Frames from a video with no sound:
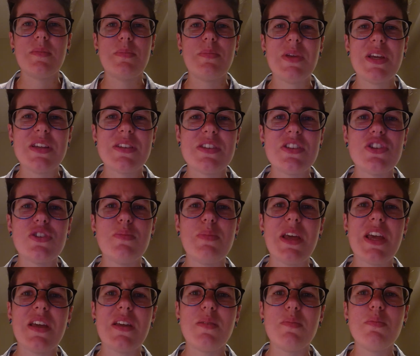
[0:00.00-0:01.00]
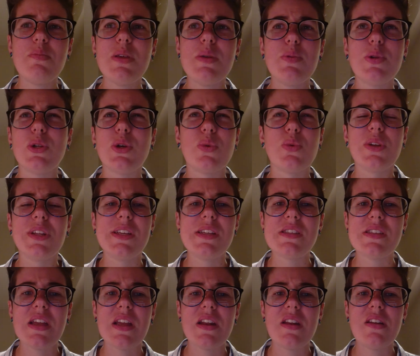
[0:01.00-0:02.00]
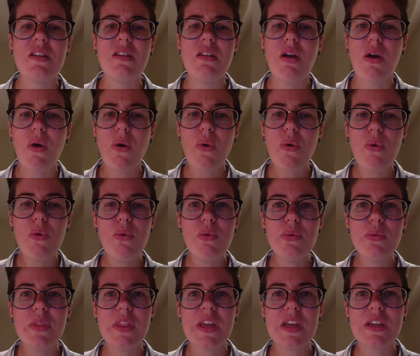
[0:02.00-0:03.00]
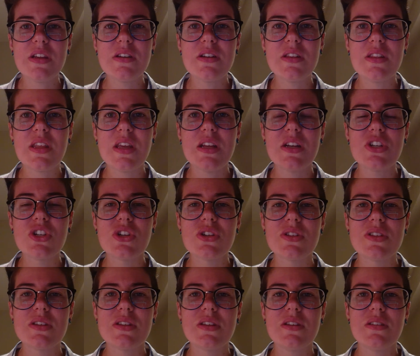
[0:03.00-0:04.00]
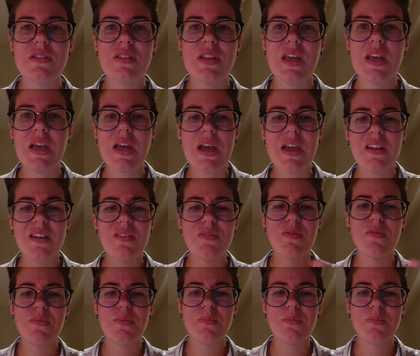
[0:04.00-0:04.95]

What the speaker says: Because in Japan, people don't really say no. They just like kind of